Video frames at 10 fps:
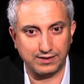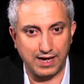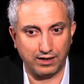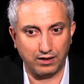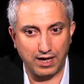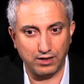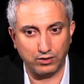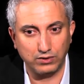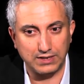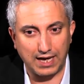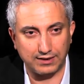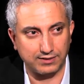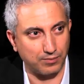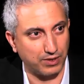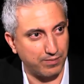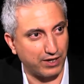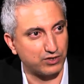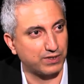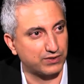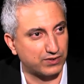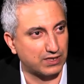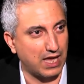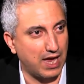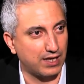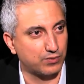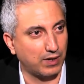and looked at some of the measurements or scans